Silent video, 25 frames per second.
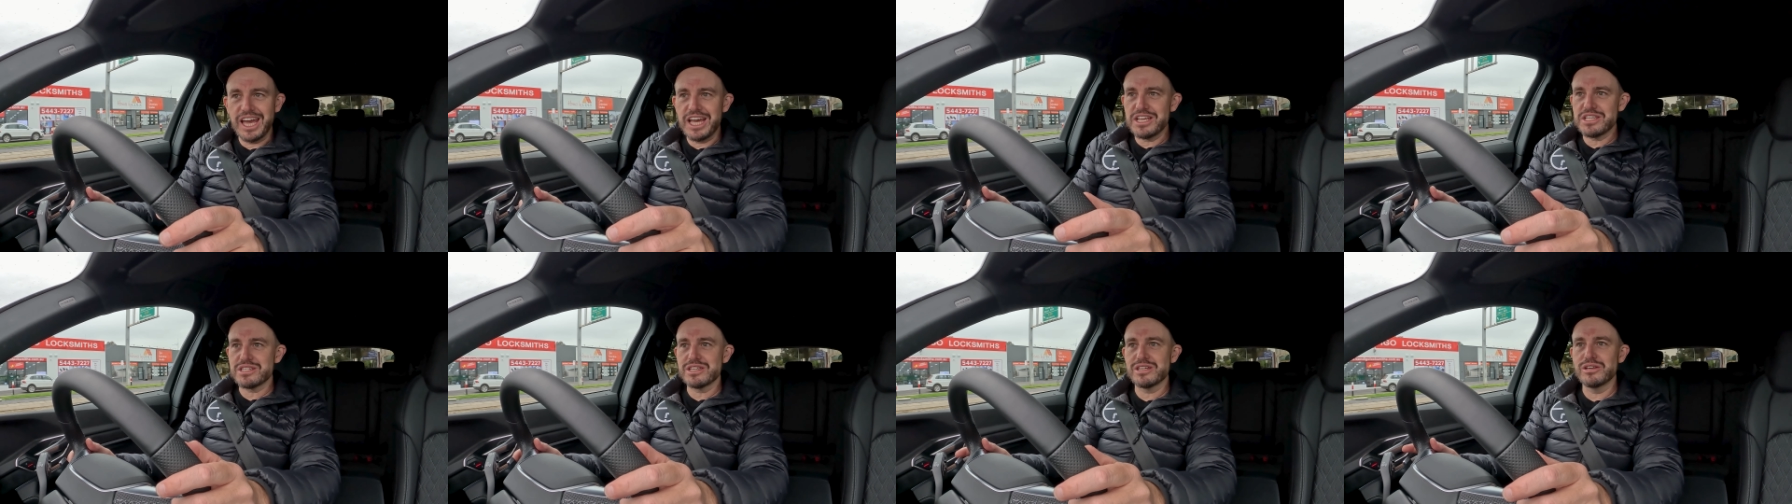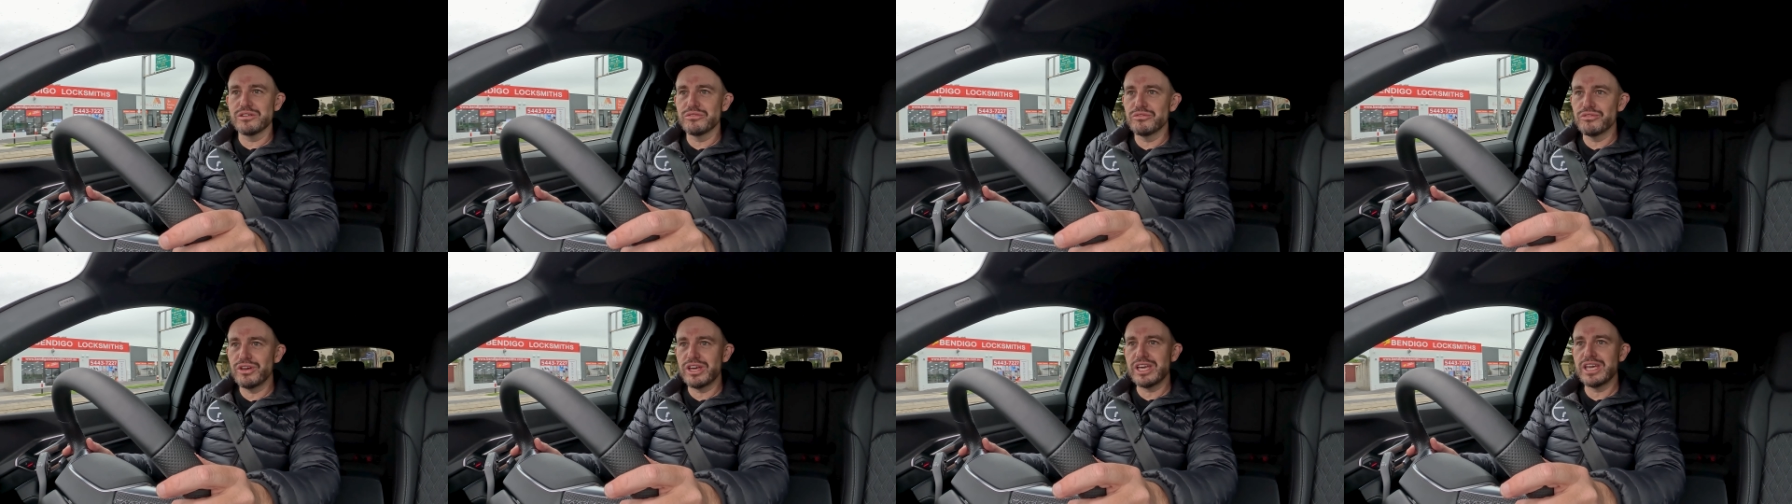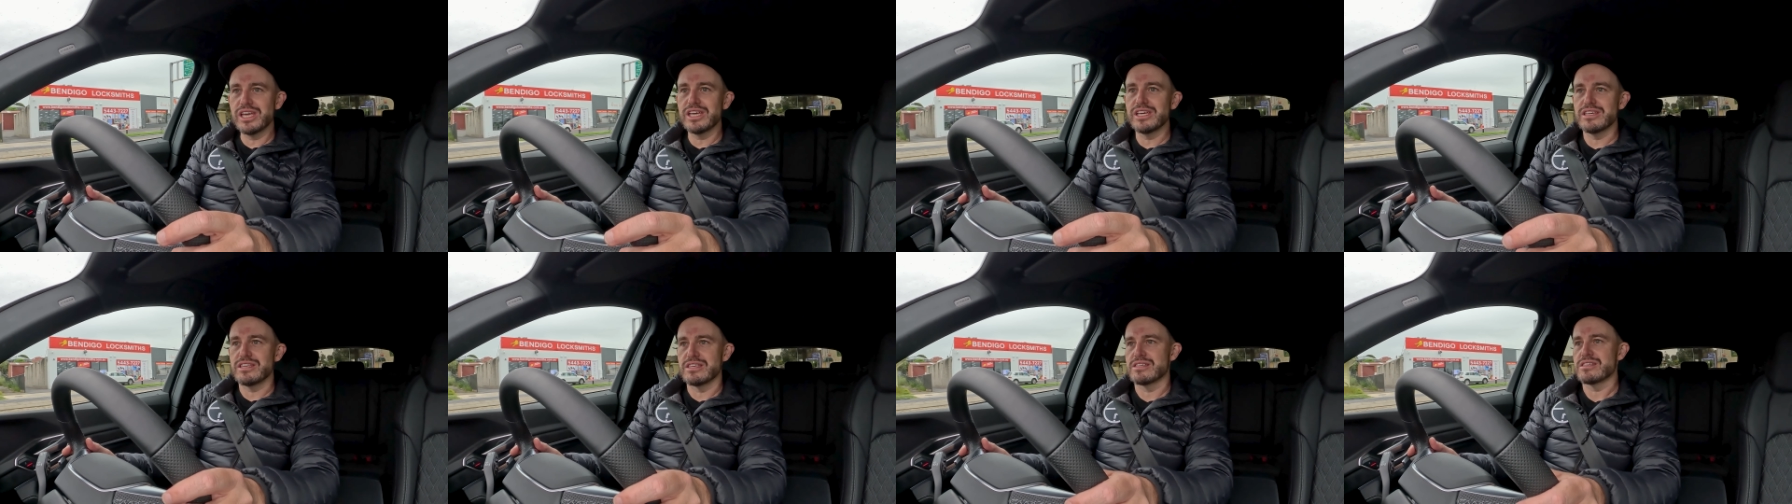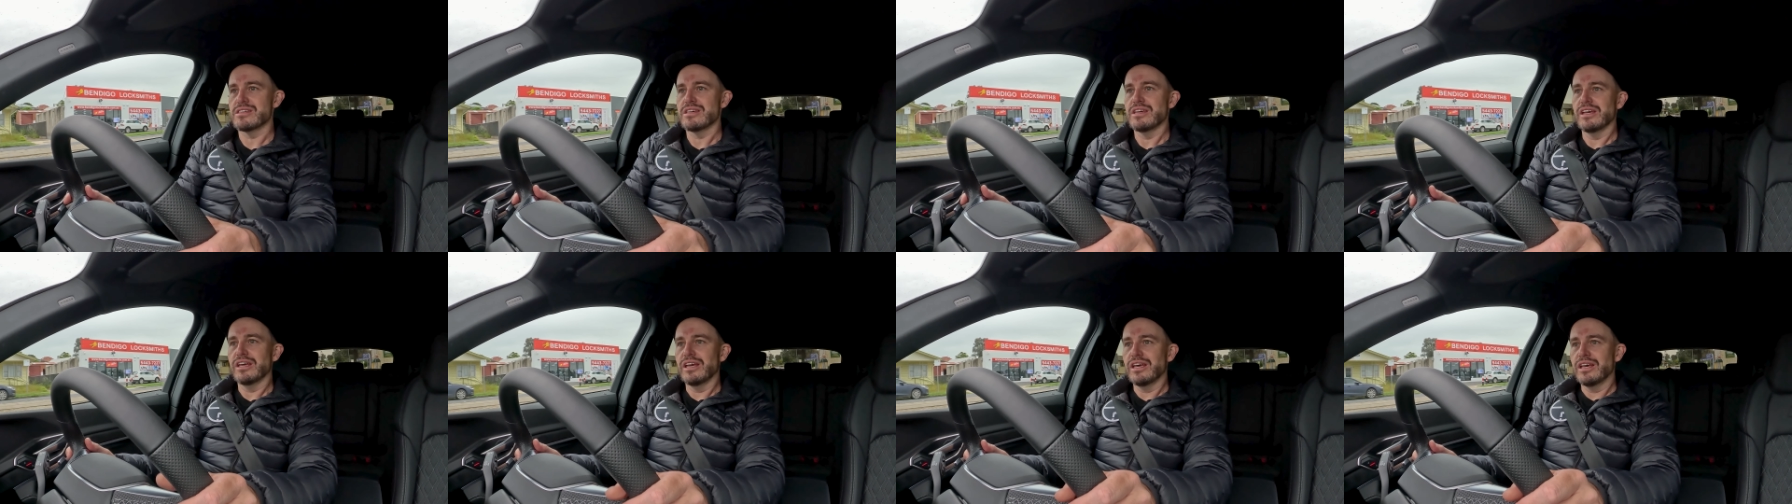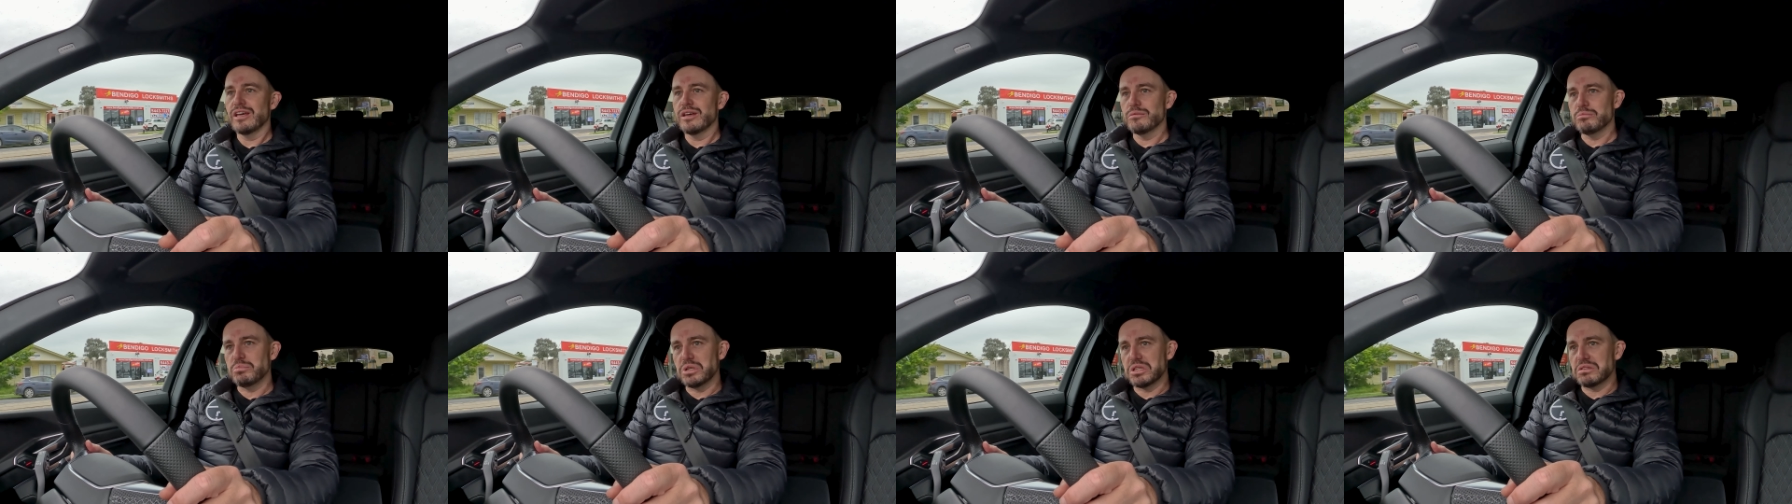SUVs,
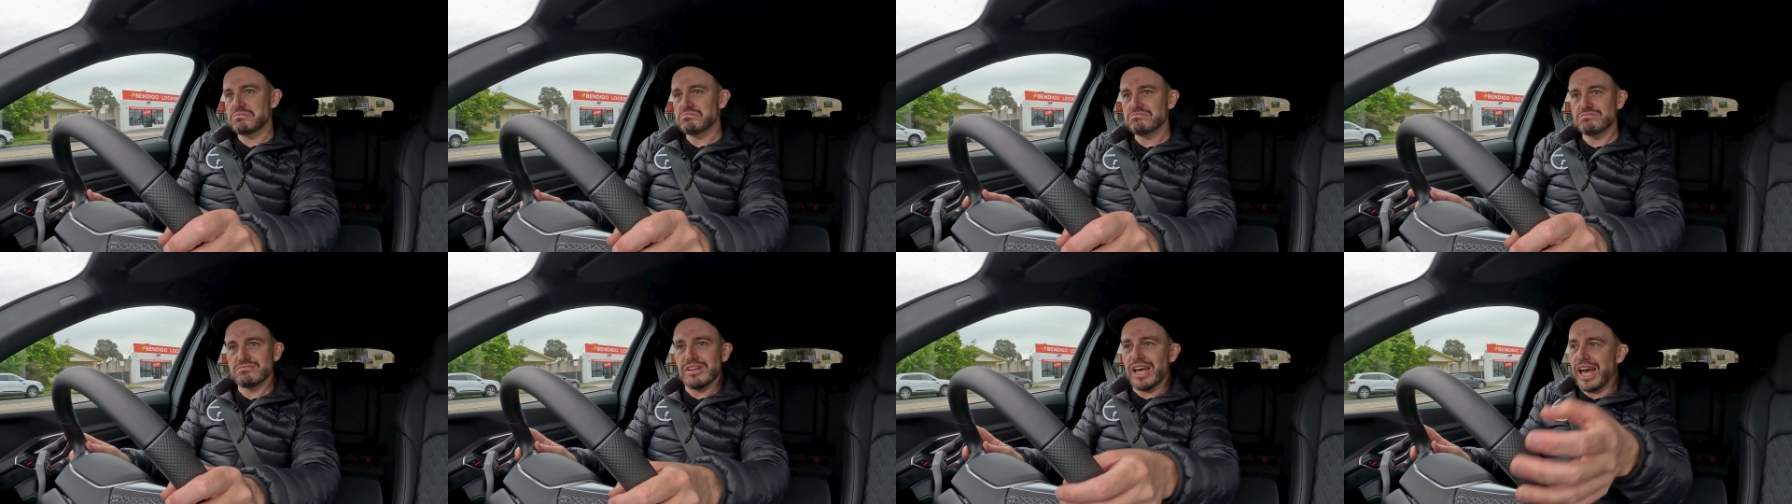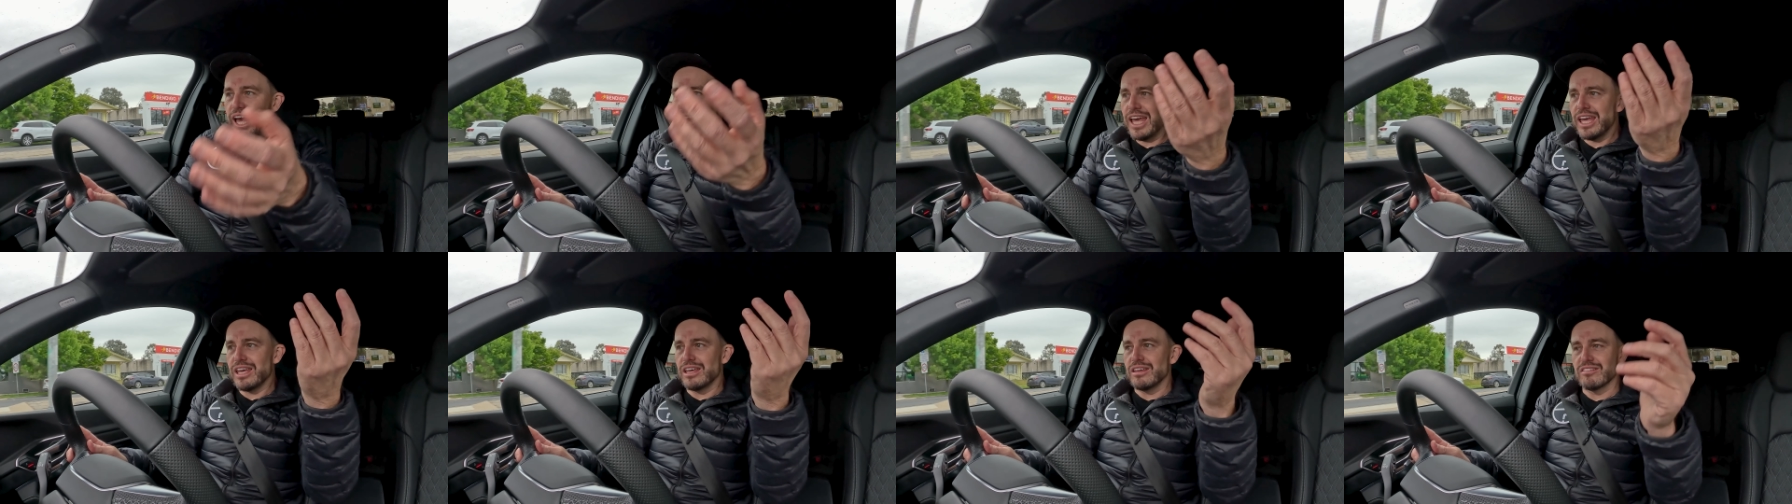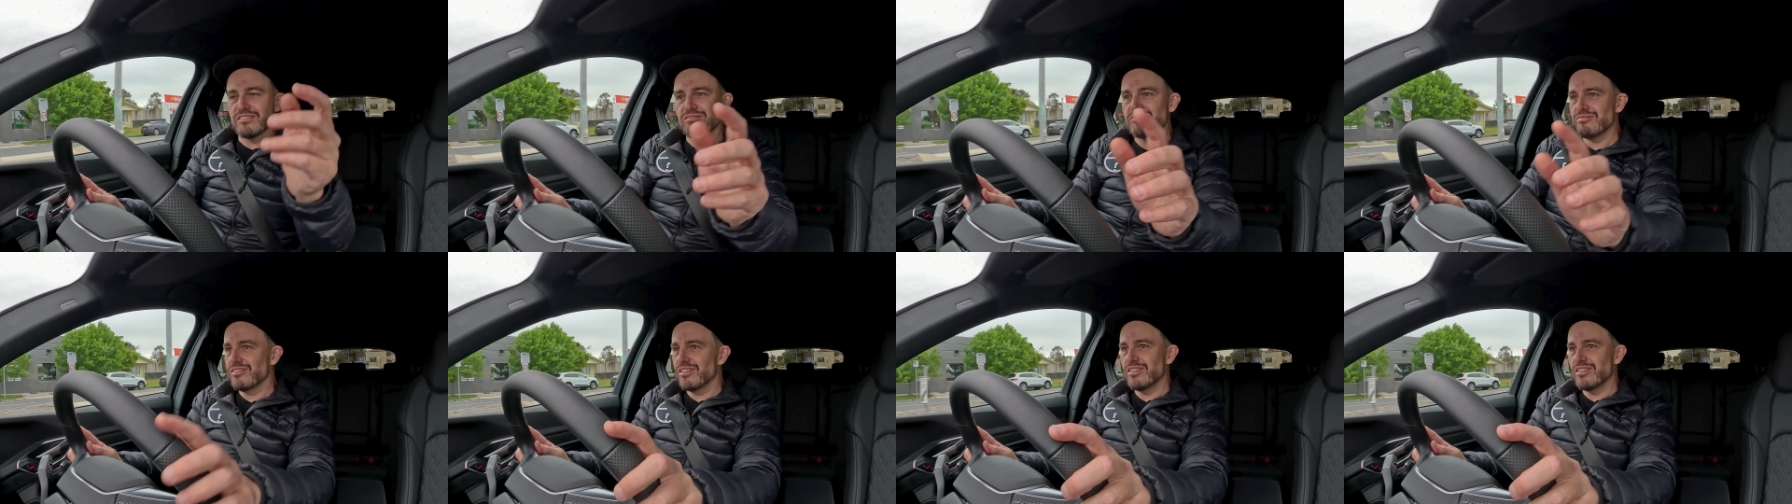but hey,